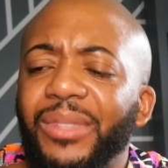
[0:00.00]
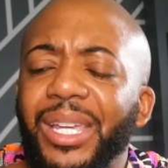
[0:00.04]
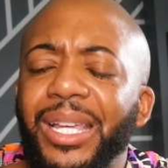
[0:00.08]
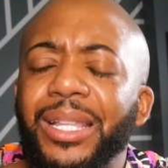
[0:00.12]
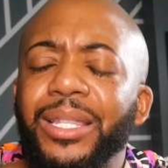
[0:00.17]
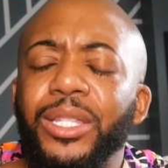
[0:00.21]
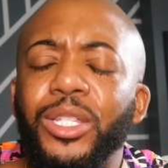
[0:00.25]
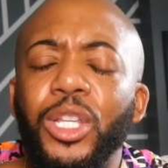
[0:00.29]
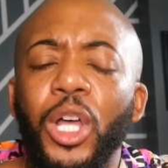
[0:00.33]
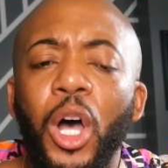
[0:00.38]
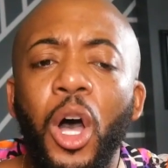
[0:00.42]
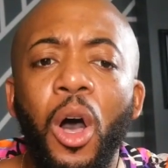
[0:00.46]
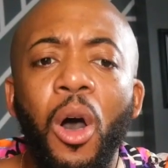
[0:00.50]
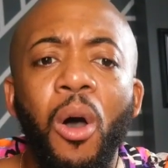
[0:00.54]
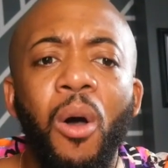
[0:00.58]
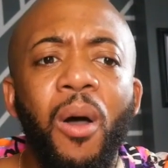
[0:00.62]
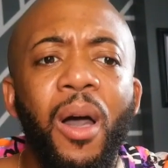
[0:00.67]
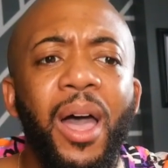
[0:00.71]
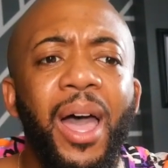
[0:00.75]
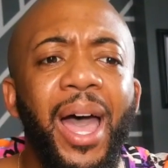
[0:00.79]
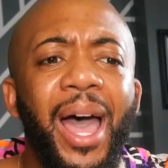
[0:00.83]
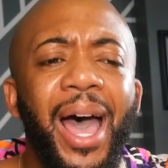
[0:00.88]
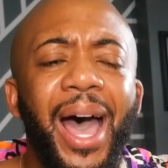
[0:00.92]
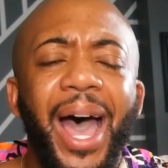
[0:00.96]
And
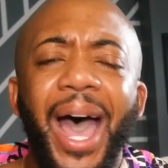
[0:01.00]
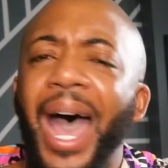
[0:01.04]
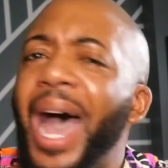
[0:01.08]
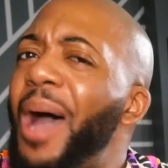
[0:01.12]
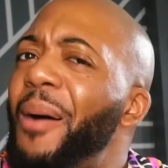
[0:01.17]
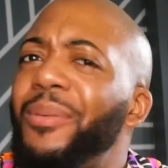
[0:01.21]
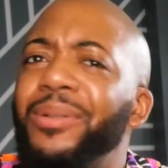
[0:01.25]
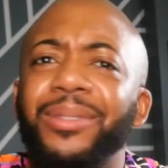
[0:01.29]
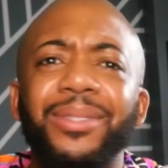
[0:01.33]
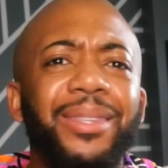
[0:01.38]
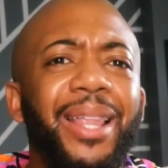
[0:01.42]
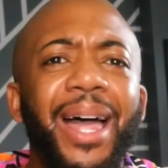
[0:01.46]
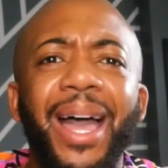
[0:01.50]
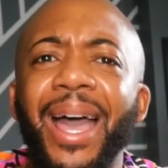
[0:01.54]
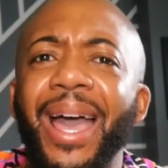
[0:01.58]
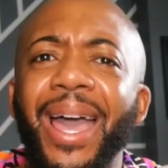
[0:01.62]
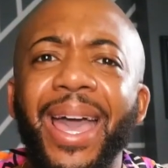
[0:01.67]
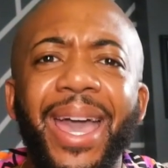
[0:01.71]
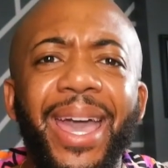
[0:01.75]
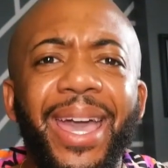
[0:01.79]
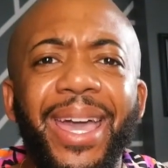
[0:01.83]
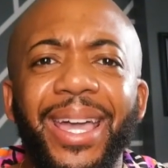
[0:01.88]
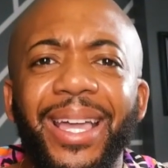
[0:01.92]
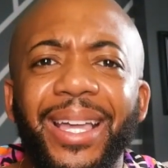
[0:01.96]
so I was
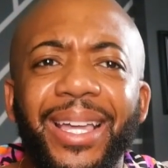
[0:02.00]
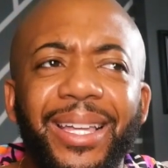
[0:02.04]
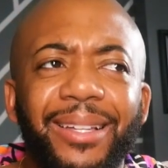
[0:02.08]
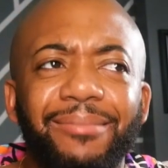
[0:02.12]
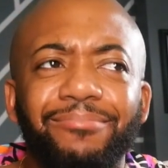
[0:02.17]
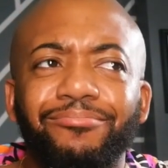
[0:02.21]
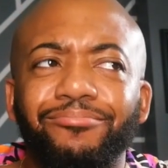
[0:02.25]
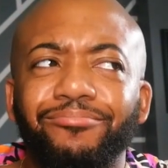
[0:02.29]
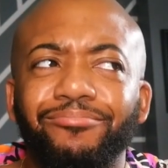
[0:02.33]
like,